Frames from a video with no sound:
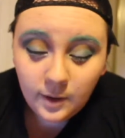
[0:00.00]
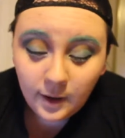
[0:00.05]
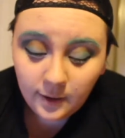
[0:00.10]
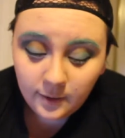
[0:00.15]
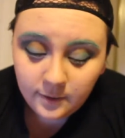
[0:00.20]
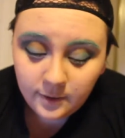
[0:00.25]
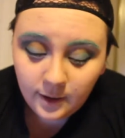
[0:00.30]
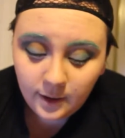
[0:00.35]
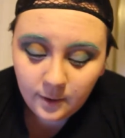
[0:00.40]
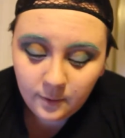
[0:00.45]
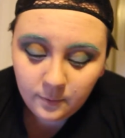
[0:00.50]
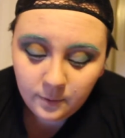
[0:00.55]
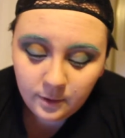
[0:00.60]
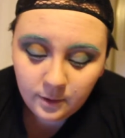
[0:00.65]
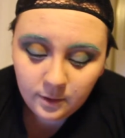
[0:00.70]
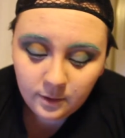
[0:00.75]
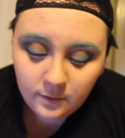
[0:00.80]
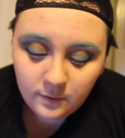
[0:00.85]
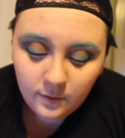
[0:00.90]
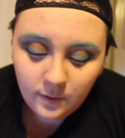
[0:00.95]
round out where
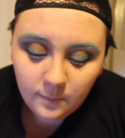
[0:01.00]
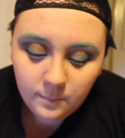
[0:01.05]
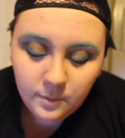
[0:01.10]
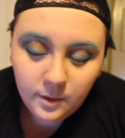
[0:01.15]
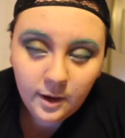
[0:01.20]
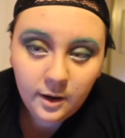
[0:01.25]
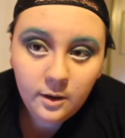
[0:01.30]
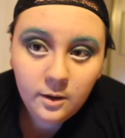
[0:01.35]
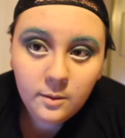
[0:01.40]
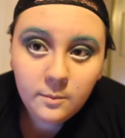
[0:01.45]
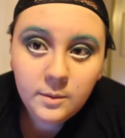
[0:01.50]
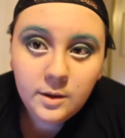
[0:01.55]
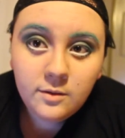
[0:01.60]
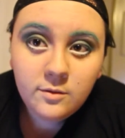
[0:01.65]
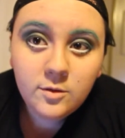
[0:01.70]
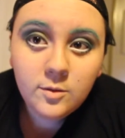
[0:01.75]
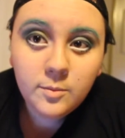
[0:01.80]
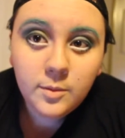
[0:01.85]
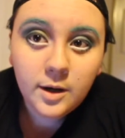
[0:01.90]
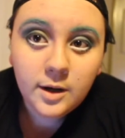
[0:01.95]
your top liner
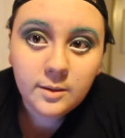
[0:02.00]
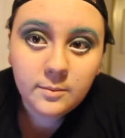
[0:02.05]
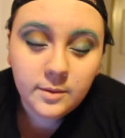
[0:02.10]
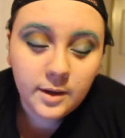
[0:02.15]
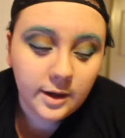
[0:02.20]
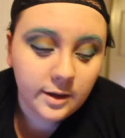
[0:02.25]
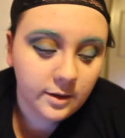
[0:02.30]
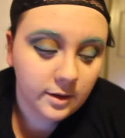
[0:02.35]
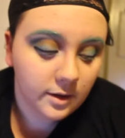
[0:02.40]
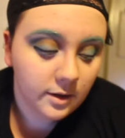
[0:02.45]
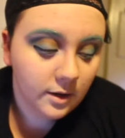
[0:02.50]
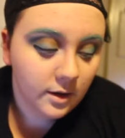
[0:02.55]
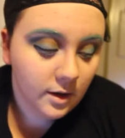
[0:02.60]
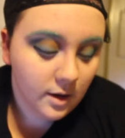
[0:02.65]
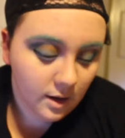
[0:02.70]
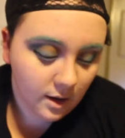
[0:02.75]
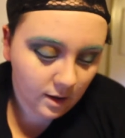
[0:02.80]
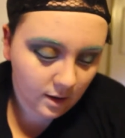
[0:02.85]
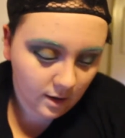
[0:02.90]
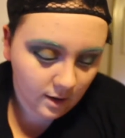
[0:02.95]
meets your bottom liner.
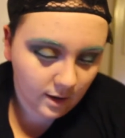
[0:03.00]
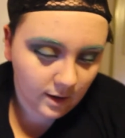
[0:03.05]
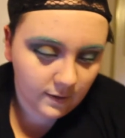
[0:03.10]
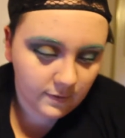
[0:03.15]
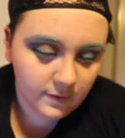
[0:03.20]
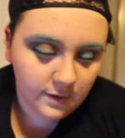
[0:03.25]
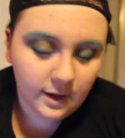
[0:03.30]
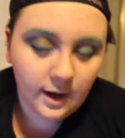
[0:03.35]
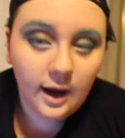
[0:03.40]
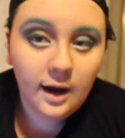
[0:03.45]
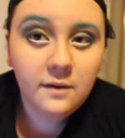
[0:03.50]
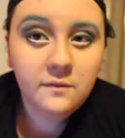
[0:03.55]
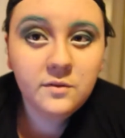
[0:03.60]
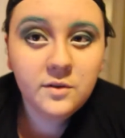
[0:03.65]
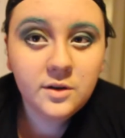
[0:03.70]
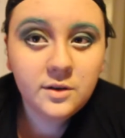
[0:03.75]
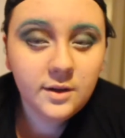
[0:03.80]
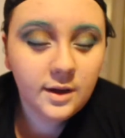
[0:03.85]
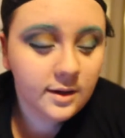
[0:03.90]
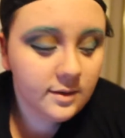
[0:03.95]
And then
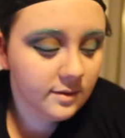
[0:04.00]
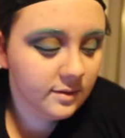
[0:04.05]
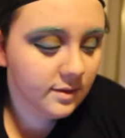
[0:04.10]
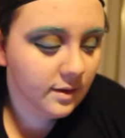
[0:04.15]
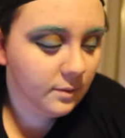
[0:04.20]
after that's